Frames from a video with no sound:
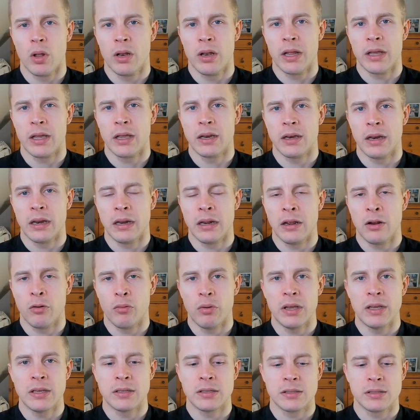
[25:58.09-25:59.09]
like it
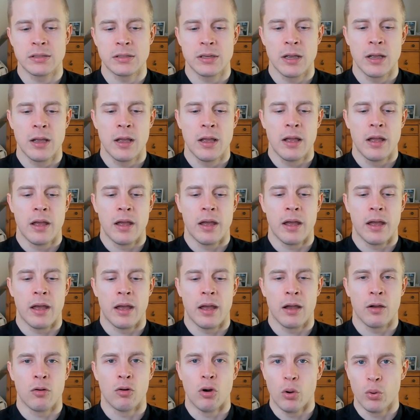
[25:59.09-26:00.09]
increase uh,
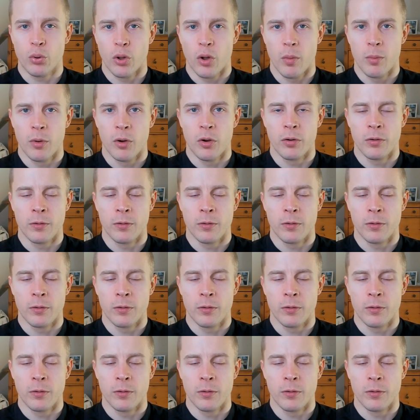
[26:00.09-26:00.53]
growth hormone